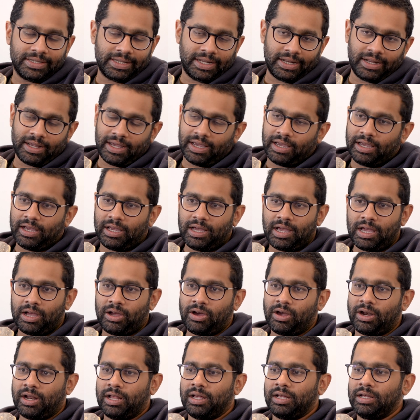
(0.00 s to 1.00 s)
and I
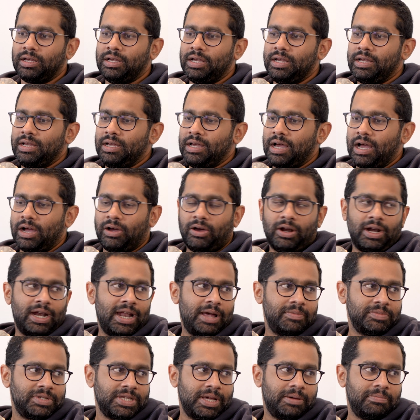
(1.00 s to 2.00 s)
got a
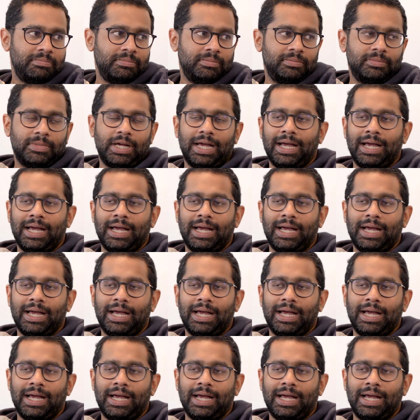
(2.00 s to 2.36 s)
lump sum.